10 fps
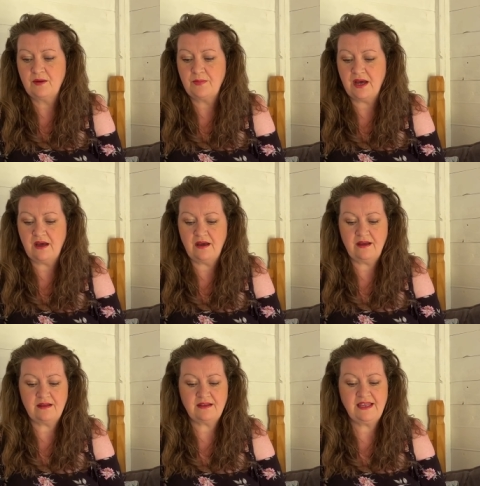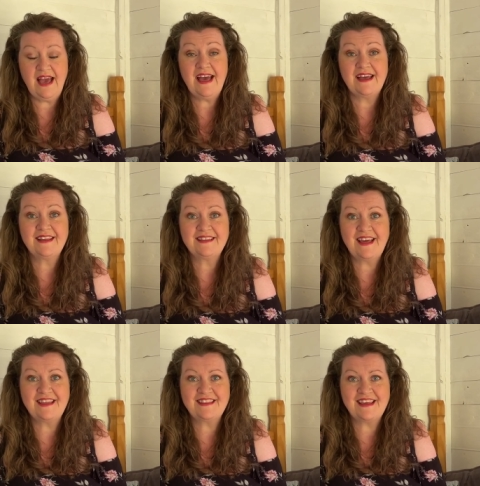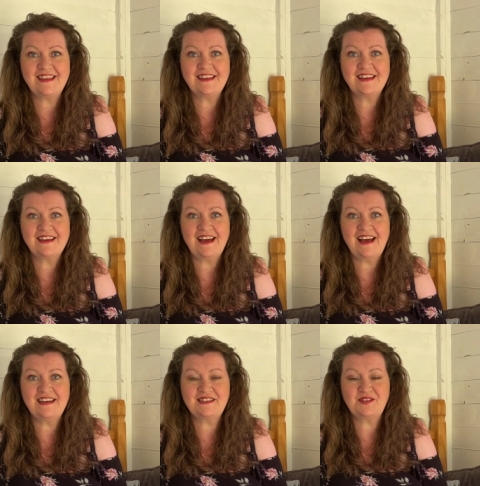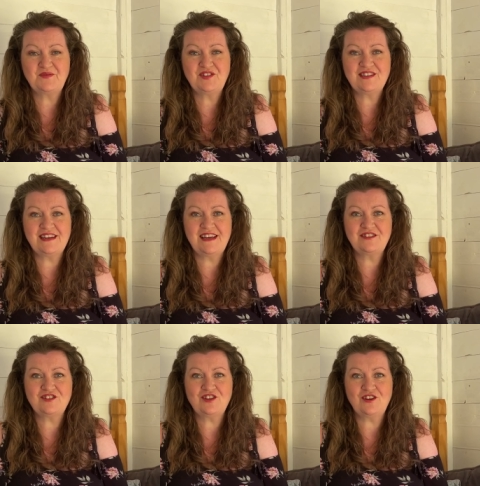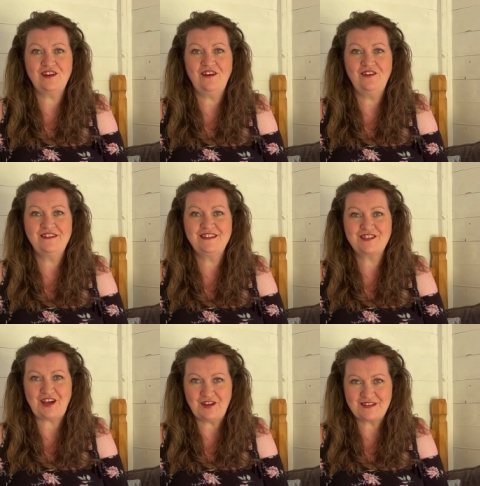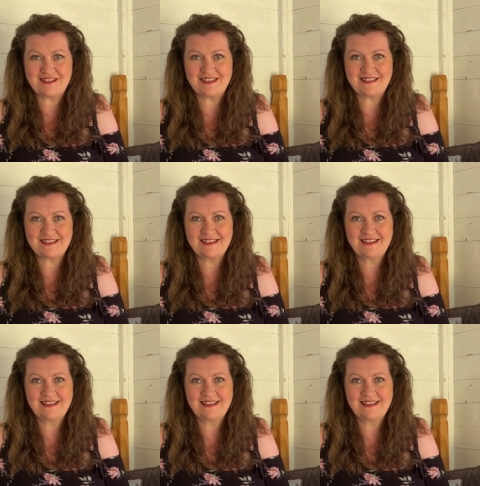But yeah, they're the Alice in Wonderland chocolate orange cozies.